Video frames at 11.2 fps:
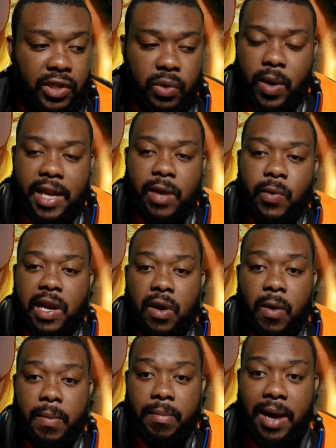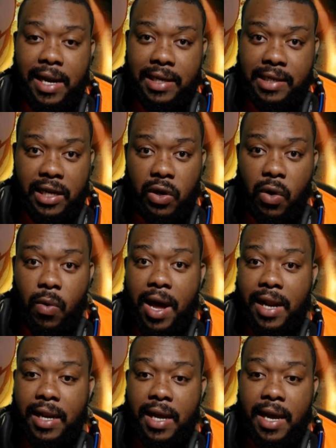just went in with an open mind. I say, you know
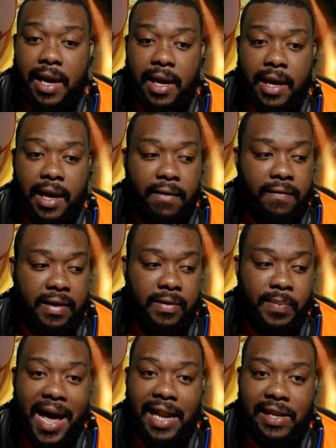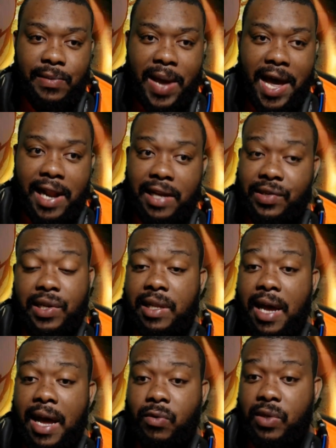what, if it's bad, it's bad.
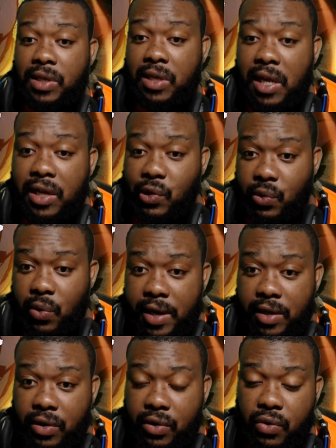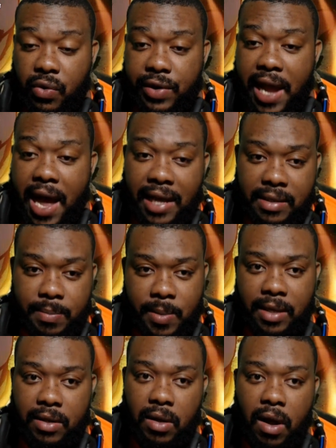I was still enjoying the story
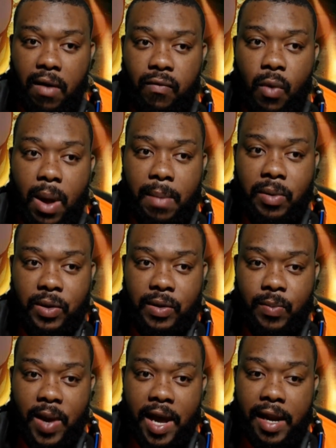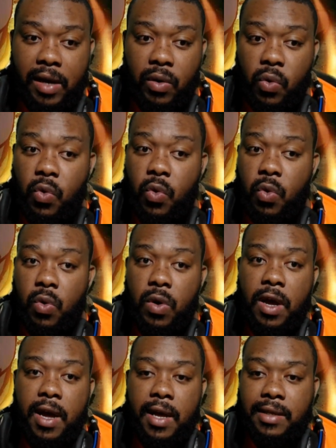aspect of One Punch Man and who
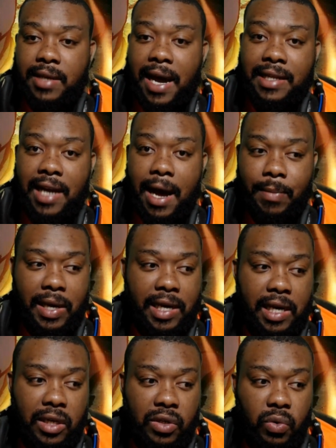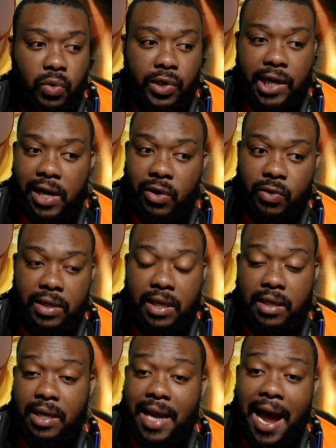Saitama is, who Genos
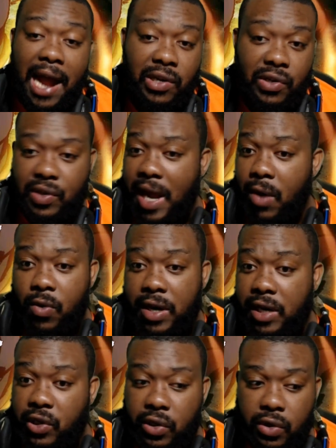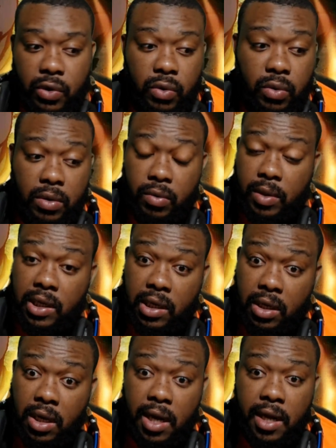is. The characters that were introduced was
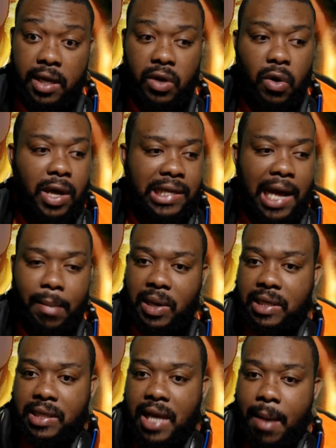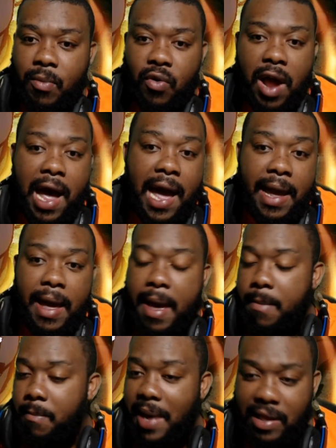really good. You know, Atomic Samurai,
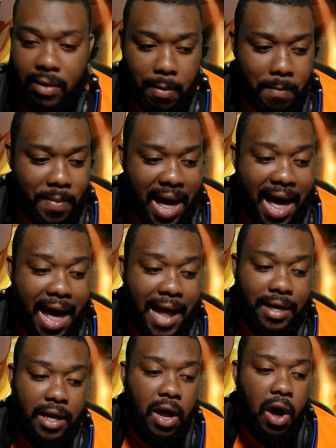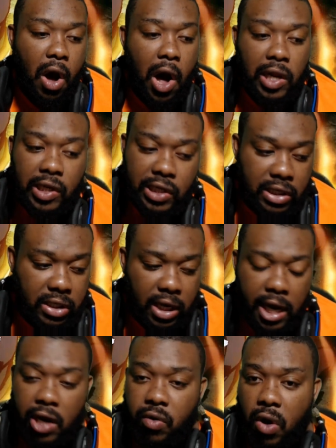Metal Bat, all of these
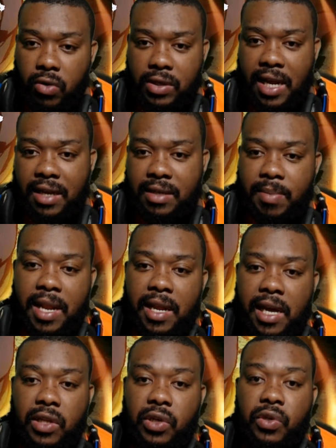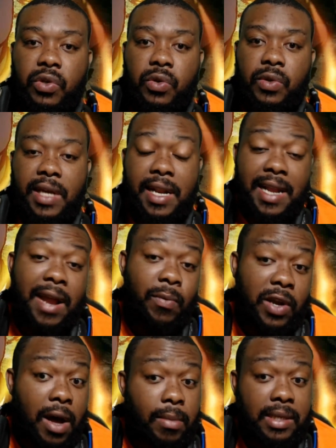heroes that has been introduced. And then
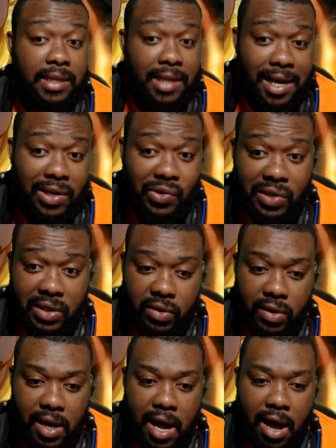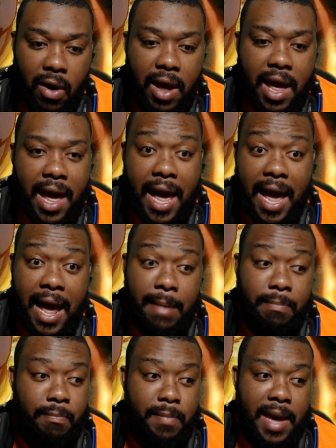we come to the second season now,
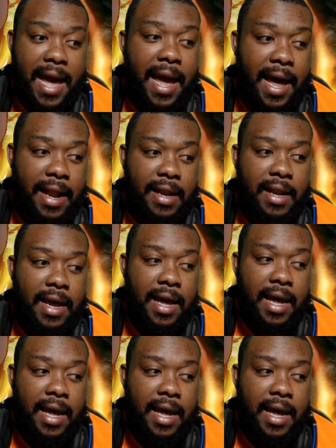and man,